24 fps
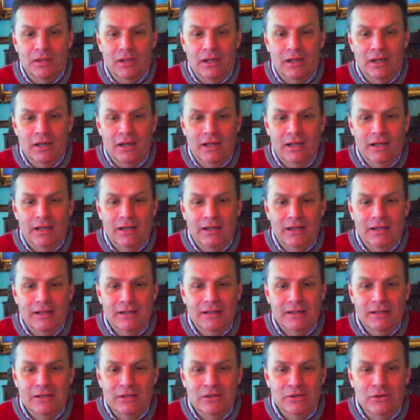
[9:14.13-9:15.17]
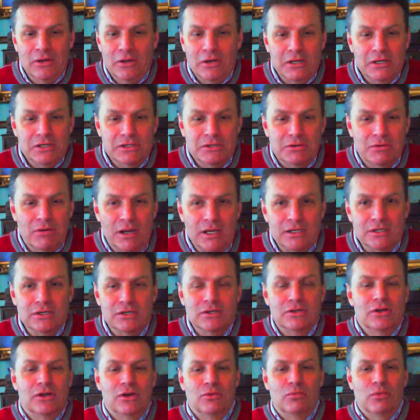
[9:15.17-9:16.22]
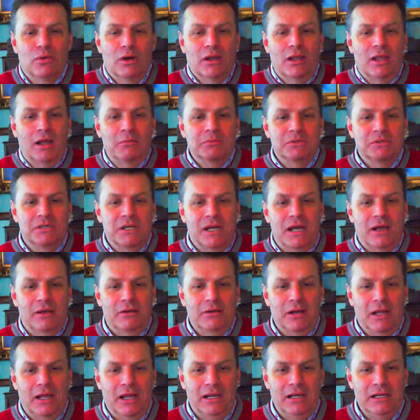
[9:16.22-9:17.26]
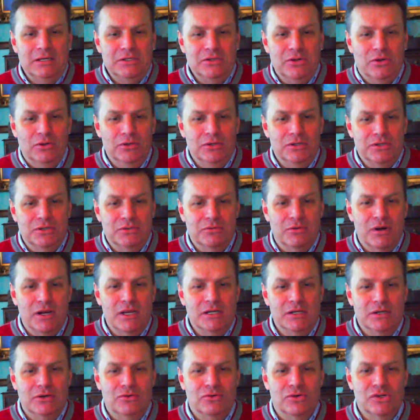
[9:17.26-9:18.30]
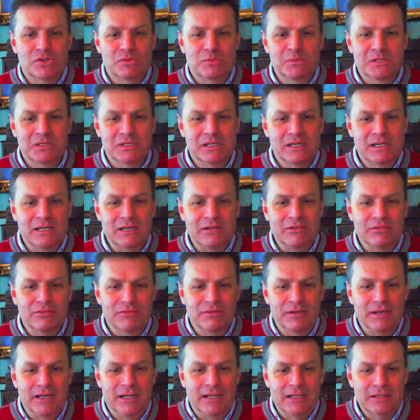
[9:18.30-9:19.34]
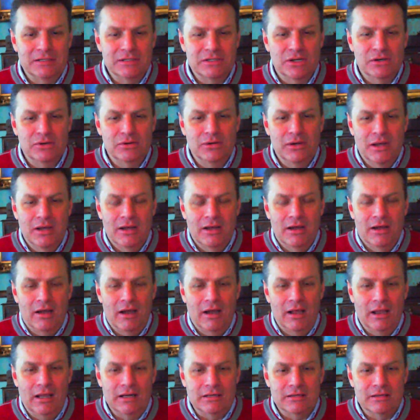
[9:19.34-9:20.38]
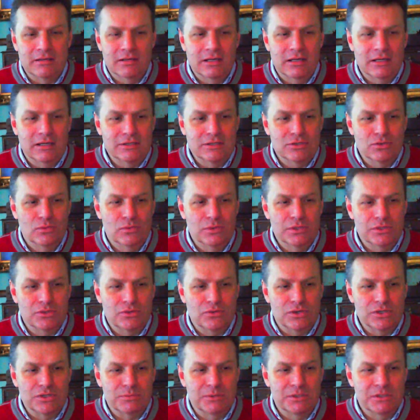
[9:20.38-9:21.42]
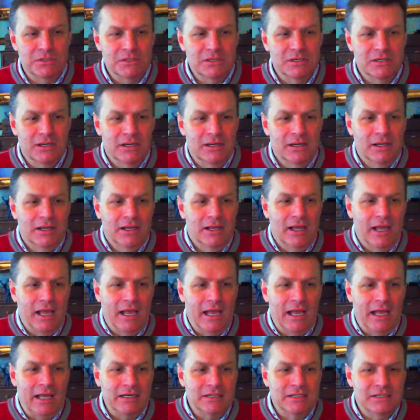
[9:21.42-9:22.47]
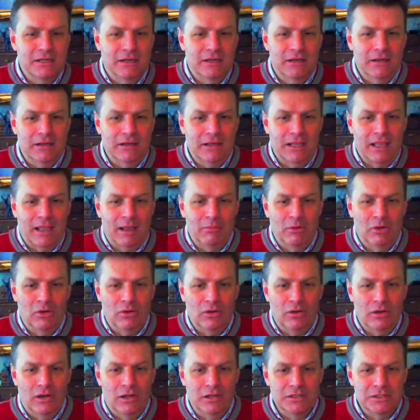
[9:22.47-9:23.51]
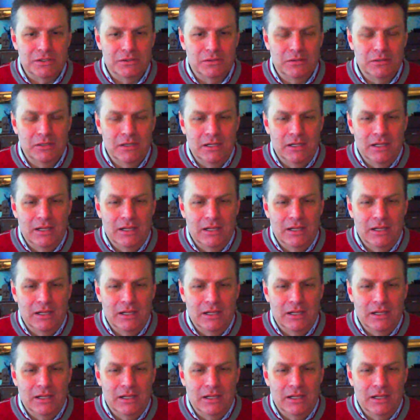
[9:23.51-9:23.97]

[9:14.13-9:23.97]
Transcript: It's great. One comes down and it's got this great Christmassy feeling. So I like to think it's always Christmas at Camelot Castle.